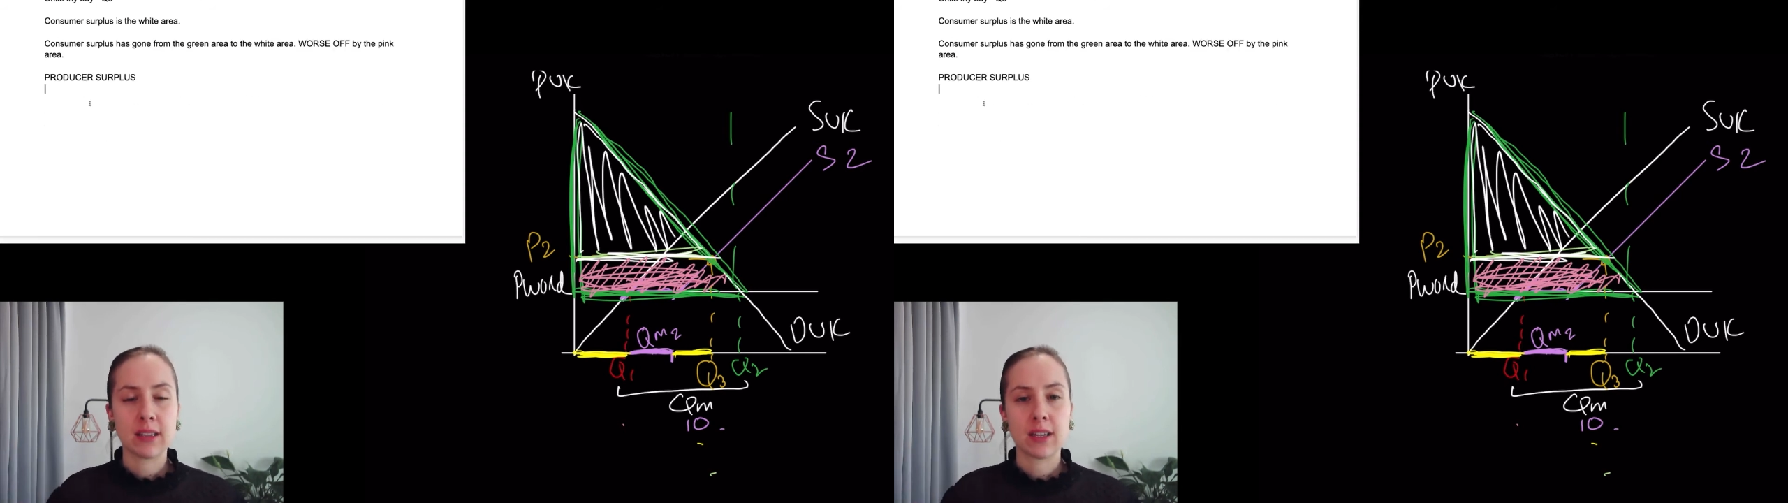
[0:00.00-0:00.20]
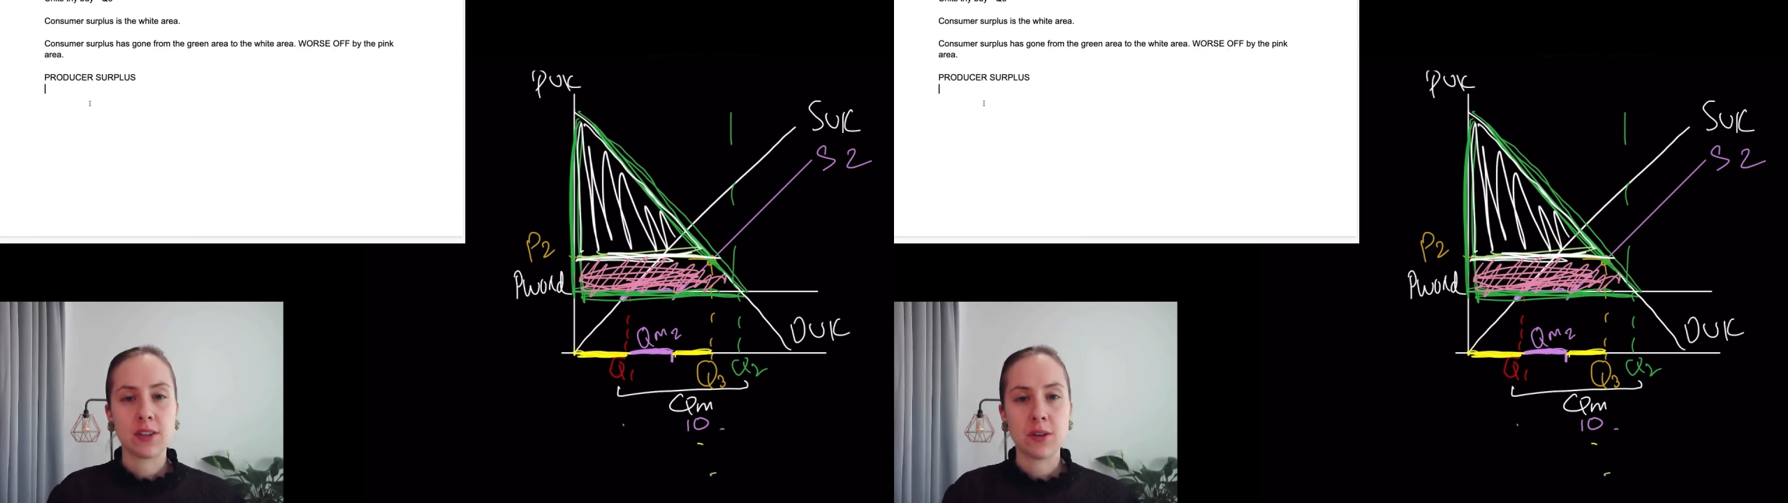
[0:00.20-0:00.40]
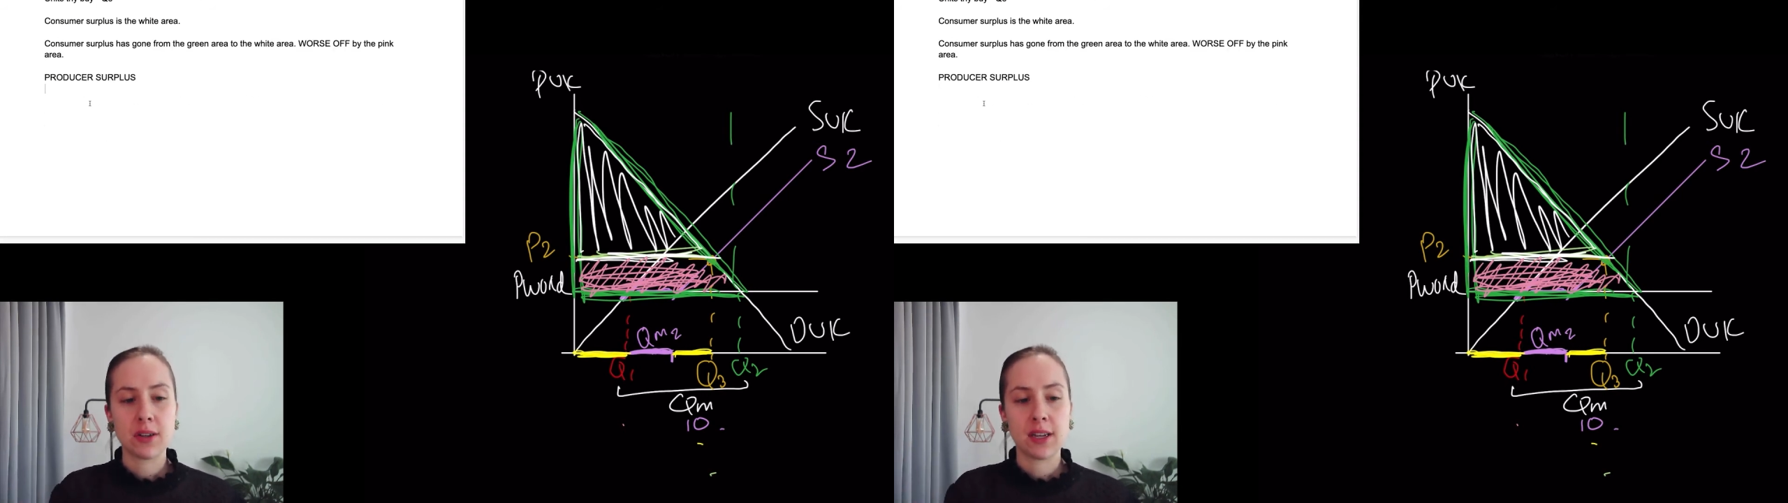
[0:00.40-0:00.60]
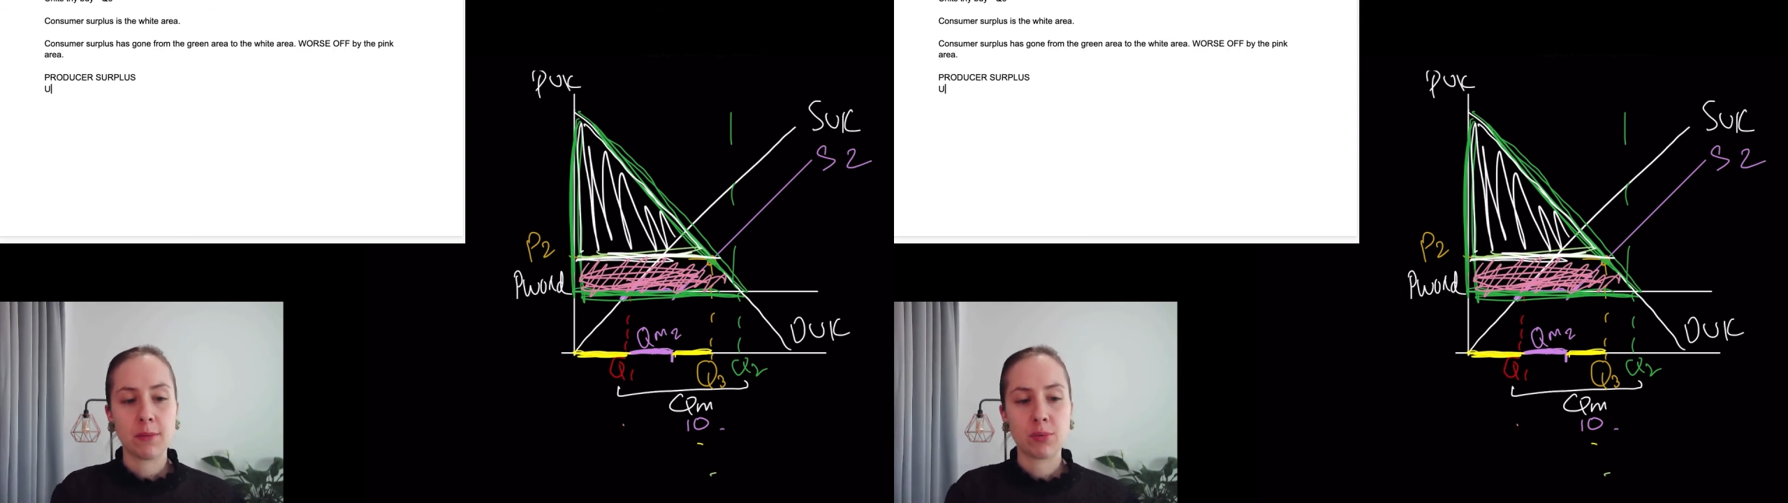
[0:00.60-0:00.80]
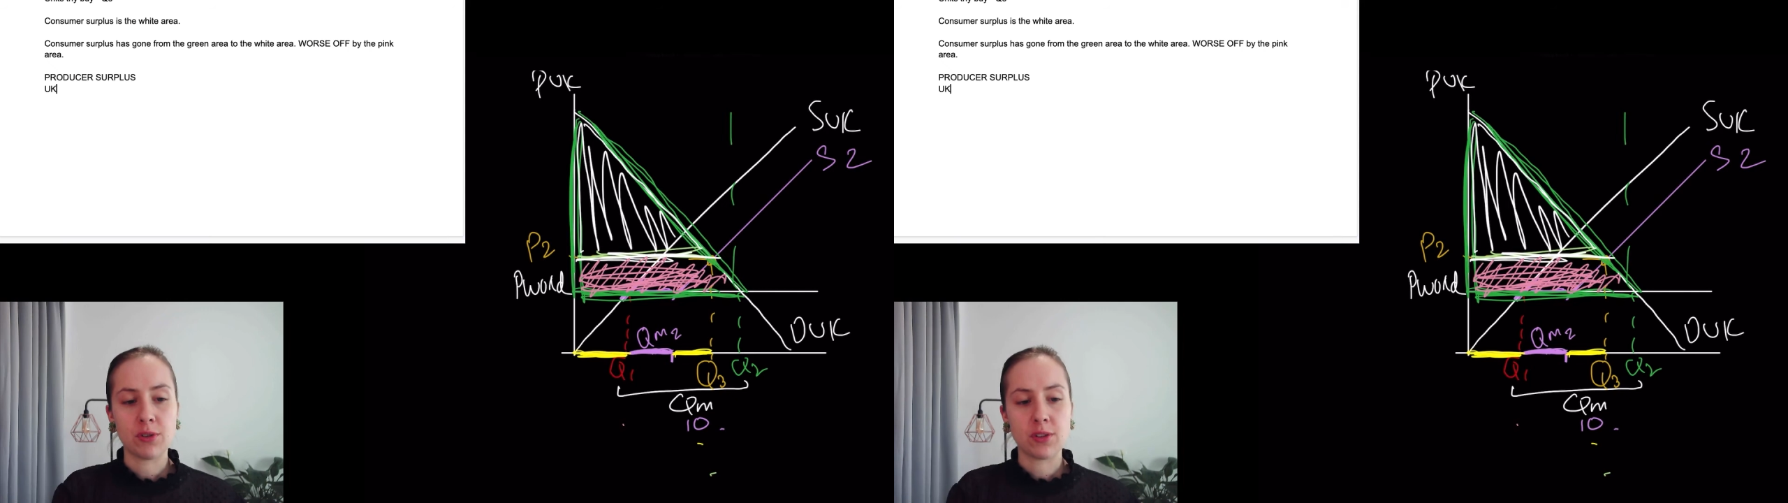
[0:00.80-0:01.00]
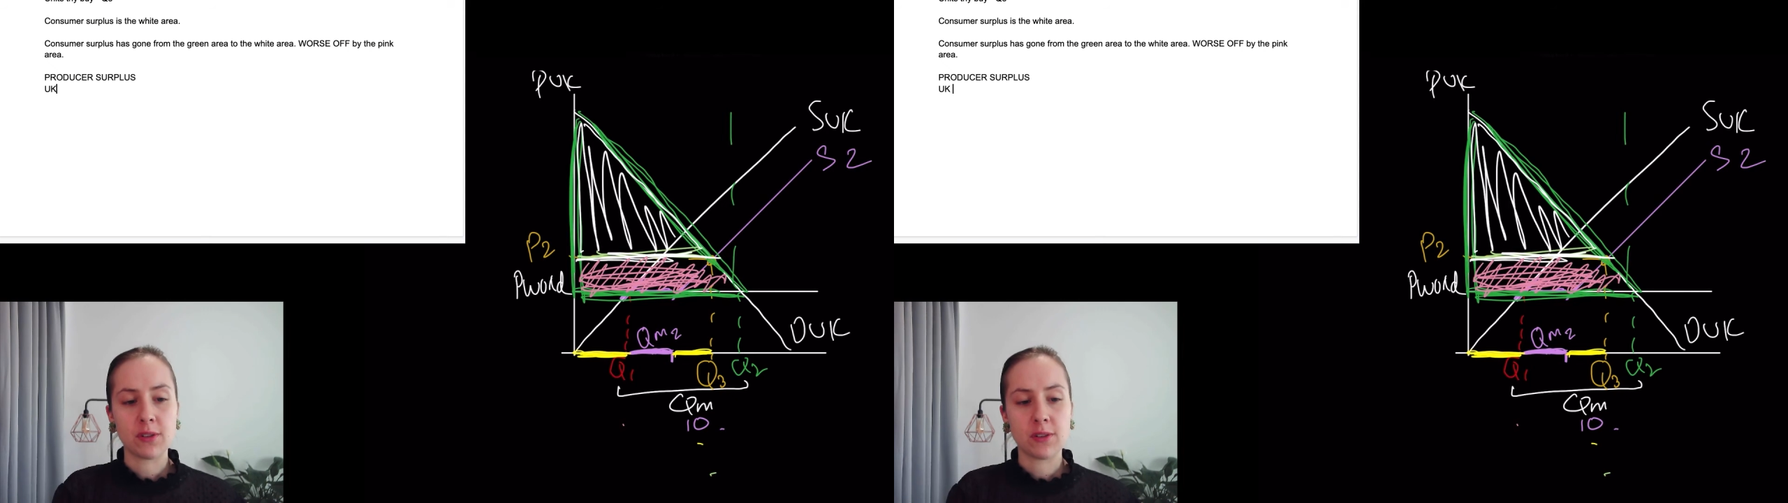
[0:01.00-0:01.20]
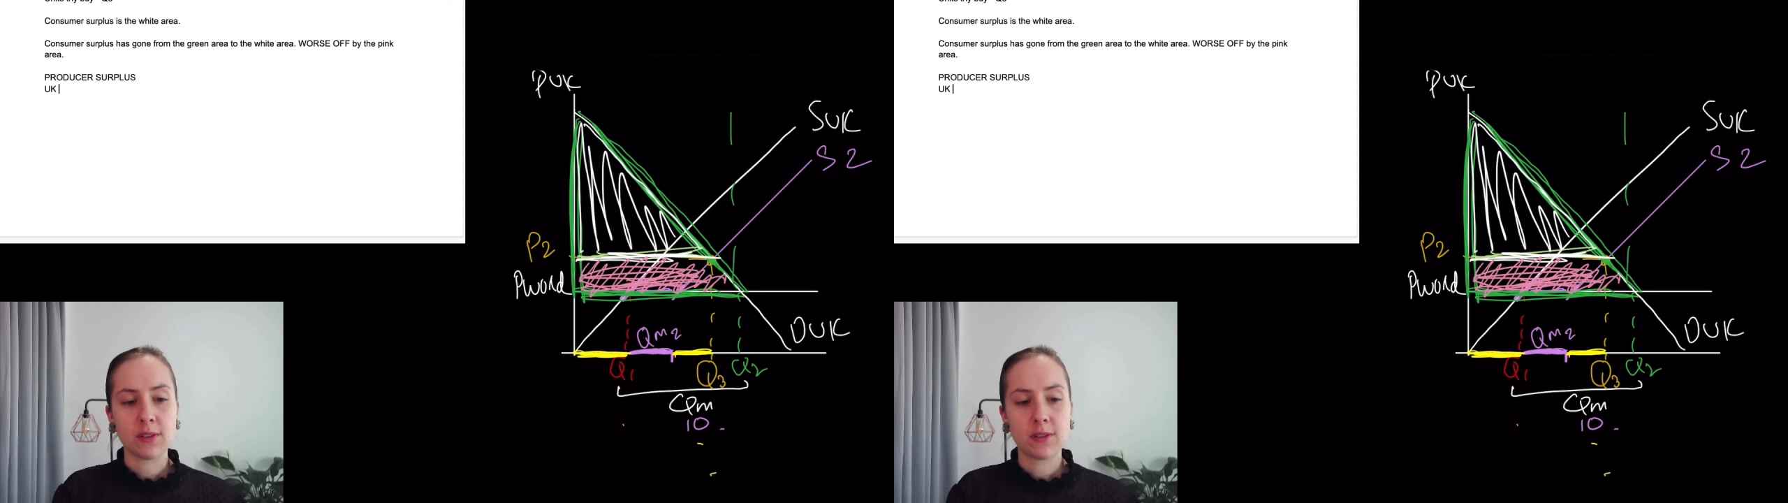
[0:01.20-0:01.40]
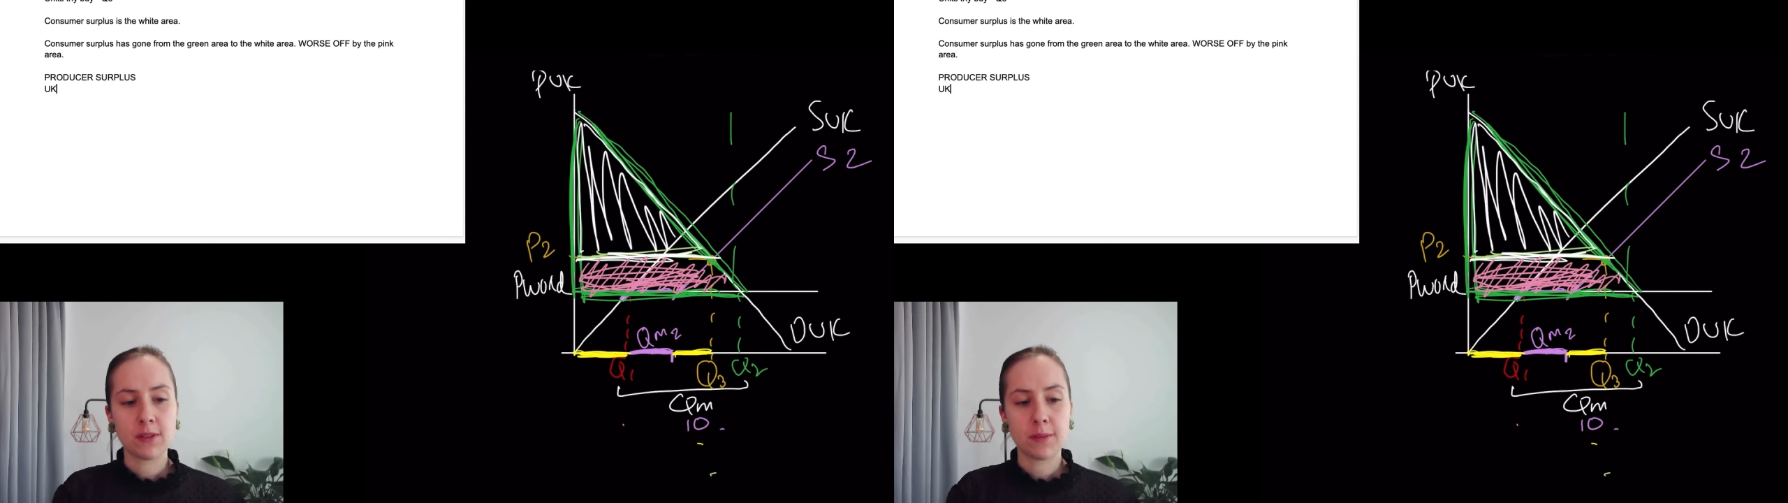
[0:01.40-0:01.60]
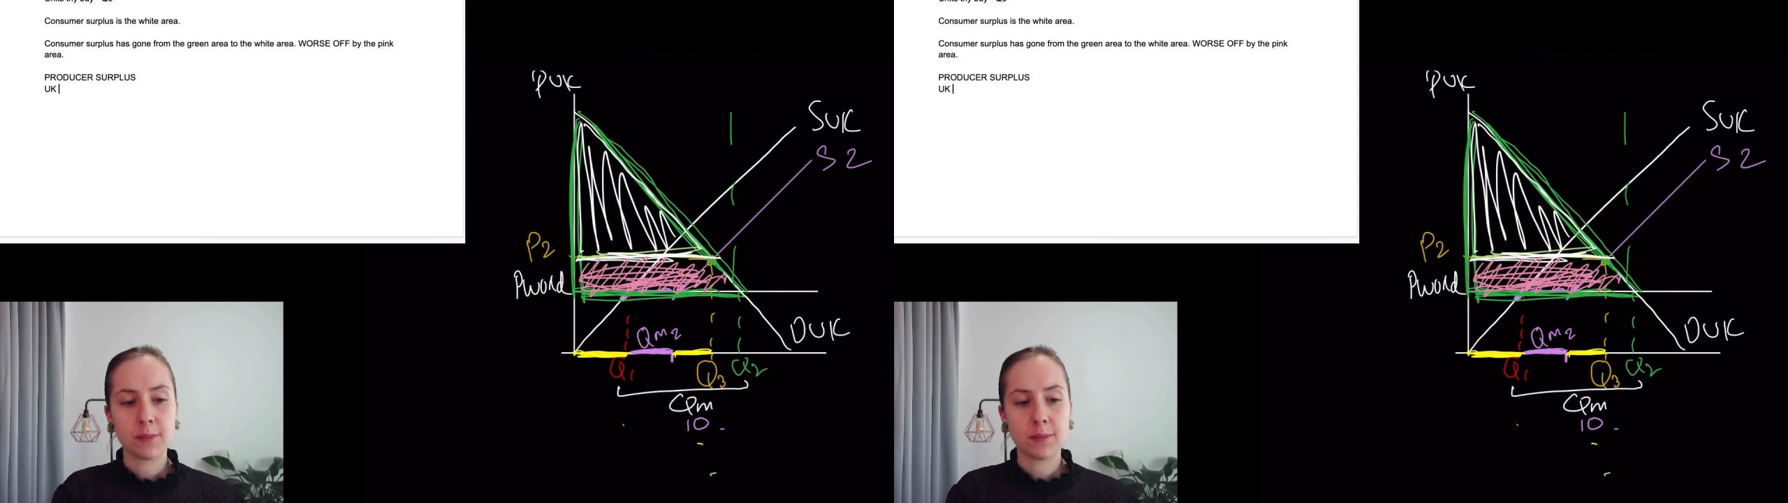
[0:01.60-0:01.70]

that UK producers